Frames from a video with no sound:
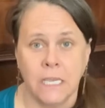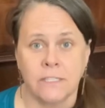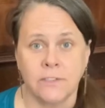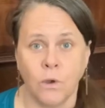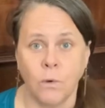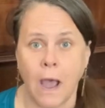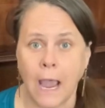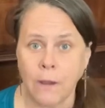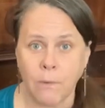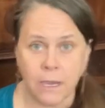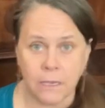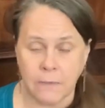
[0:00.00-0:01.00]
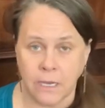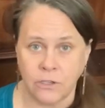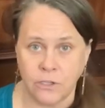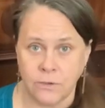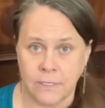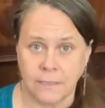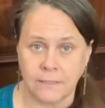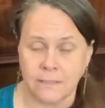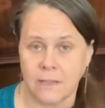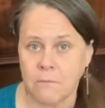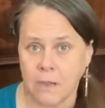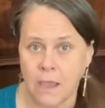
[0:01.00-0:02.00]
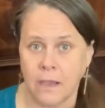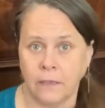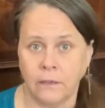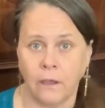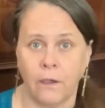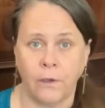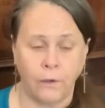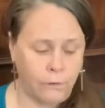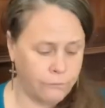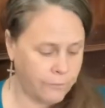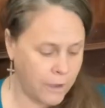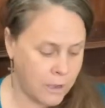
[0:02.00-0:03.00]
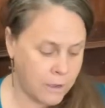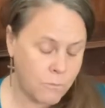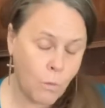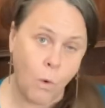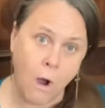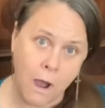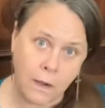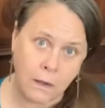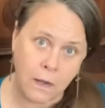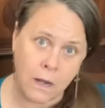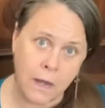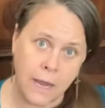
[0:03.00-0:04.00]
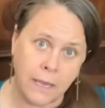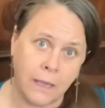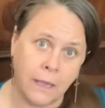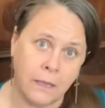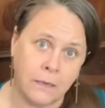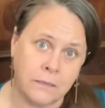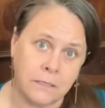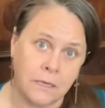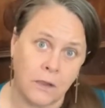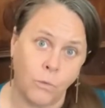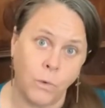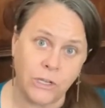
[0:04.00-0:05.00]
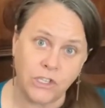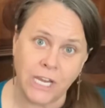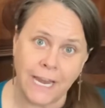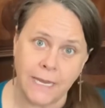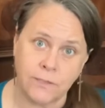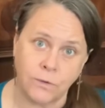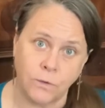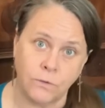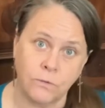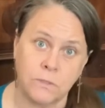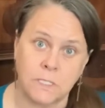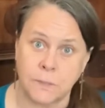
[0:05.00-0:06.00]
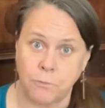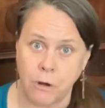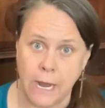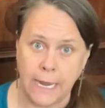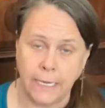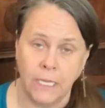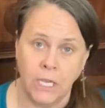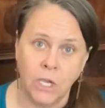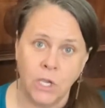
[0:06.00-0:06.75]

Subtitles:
So I recommend using some kind of water and witch hazel spray.